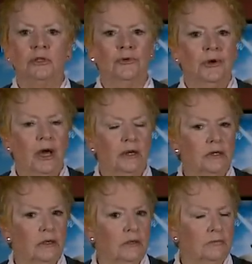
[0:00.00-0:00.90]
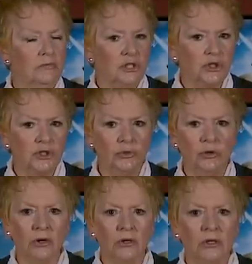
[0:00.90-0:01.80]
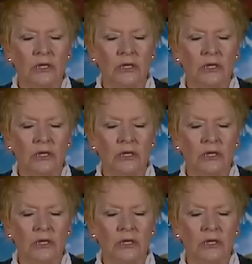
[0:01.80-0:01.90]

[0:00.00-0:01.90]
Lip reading: you're not mature.